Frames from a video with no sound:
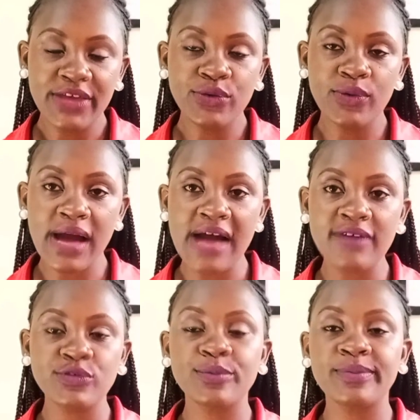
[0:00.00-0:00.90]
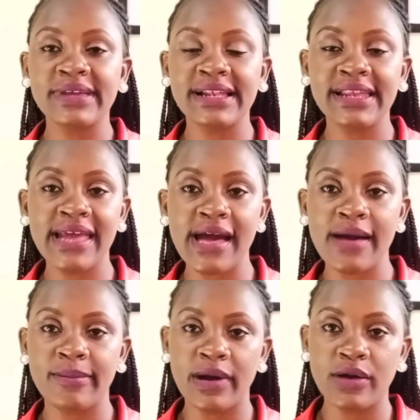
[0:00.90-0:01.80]
You have to be clear
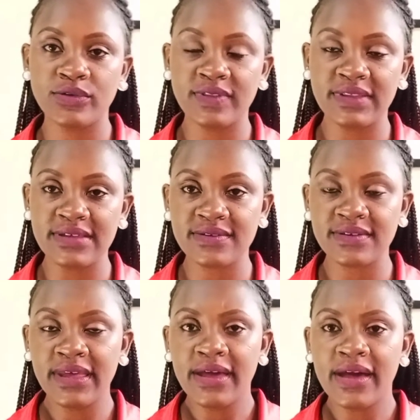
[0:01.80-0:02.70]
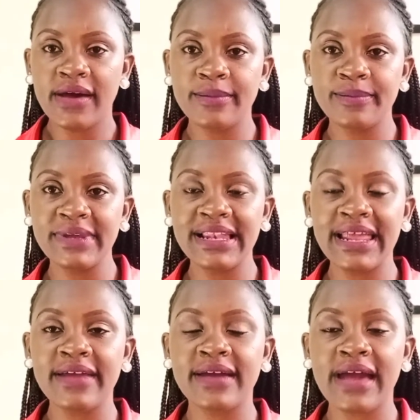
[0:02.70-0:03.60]
about this. Be
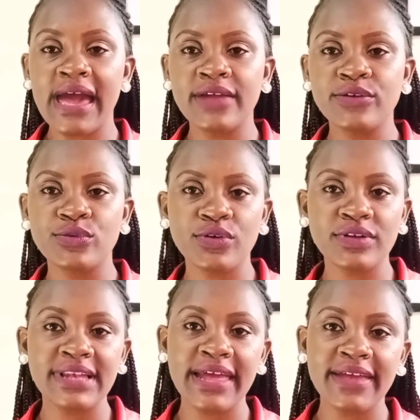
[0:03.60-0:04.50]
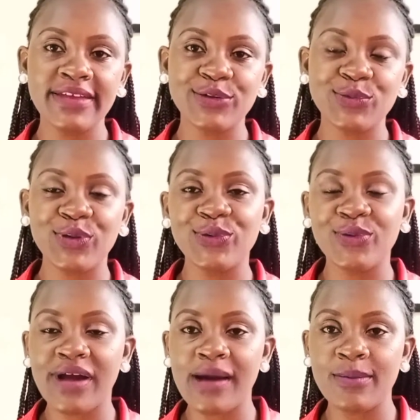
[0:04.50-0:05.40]
like, I do not like it when you
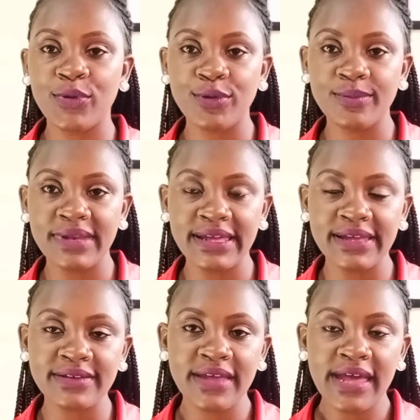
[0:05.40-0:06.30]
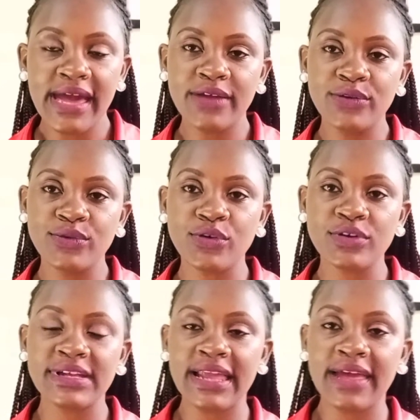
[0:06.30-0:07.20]
come home late. I do
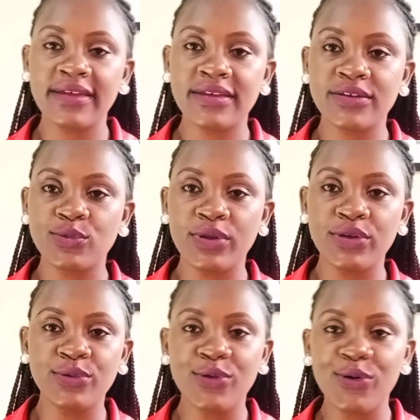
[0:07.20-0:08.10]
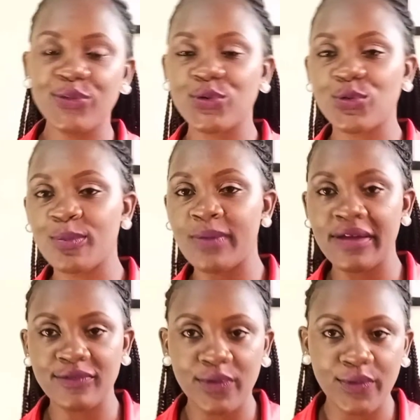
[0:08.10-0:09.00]
not like it when you go through
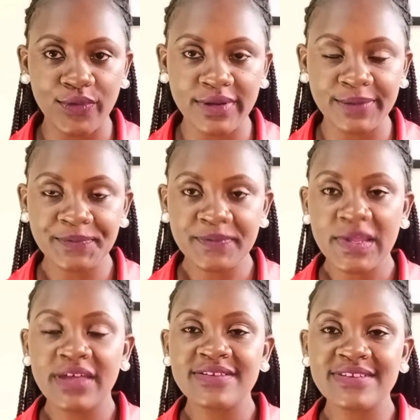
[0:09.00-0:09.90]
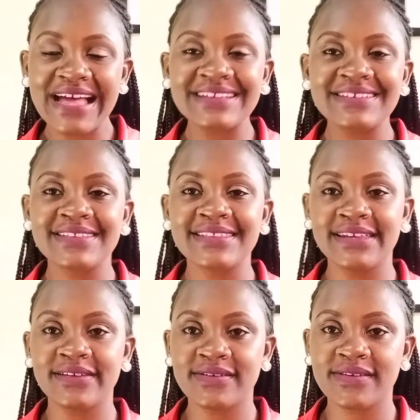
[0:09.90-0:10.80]
my phone. Such
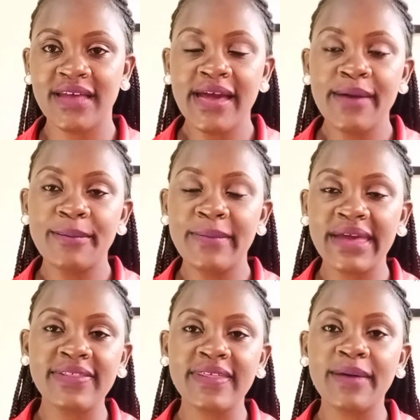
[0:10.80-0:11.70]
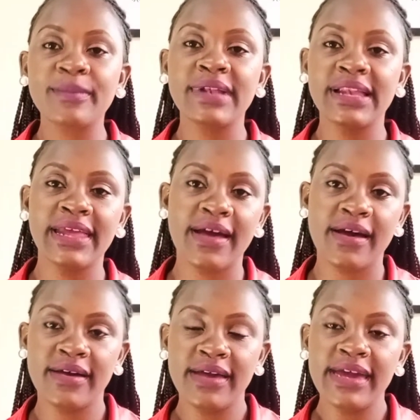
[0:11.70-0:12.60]
things, make them clear.
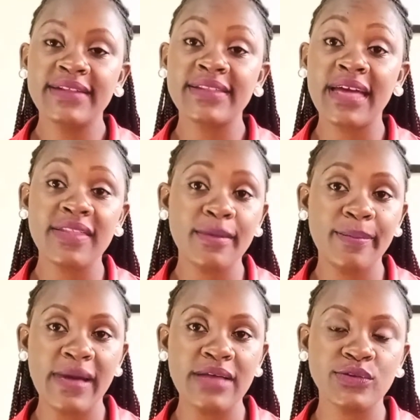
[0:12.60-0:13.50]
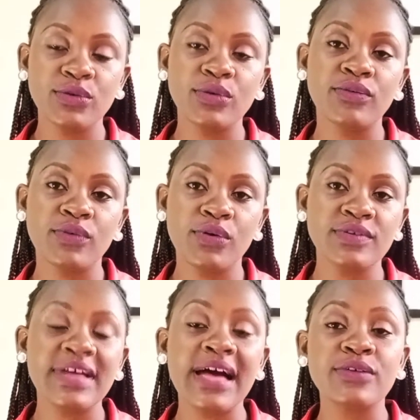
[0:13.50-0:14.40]
And the other person, of
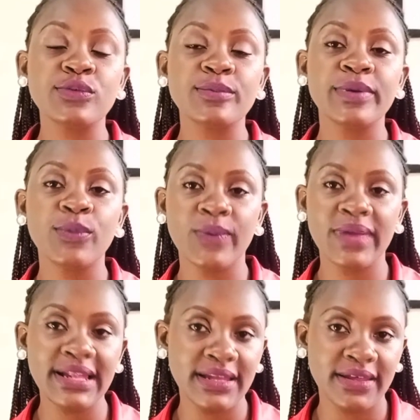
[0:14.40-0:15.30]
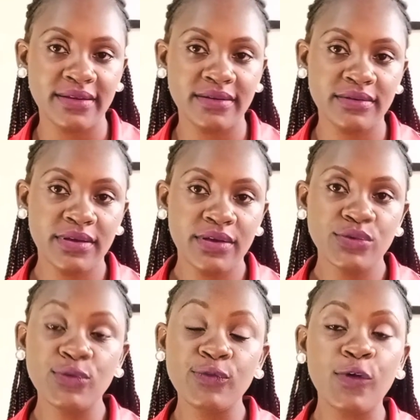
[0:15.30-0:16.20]
course, has to be willing
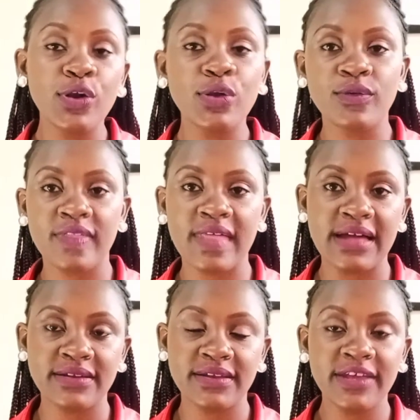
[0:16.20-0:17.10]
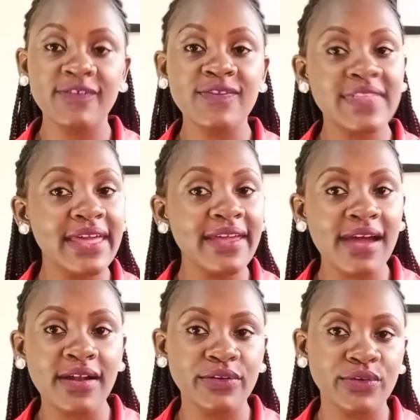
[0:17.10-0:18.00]
to follow that. If they
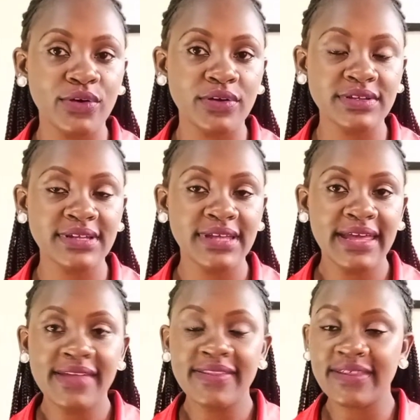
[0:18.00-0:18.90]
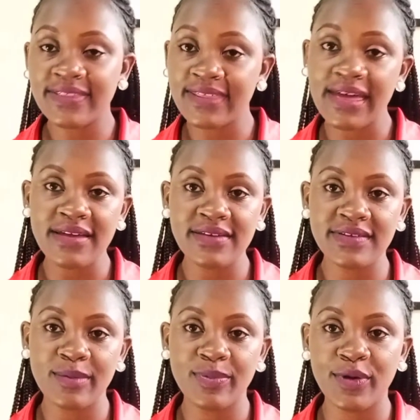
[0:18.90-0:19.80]
are not, then there is
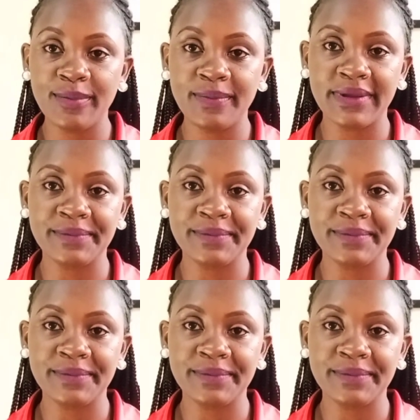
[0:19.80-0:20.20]
a problem.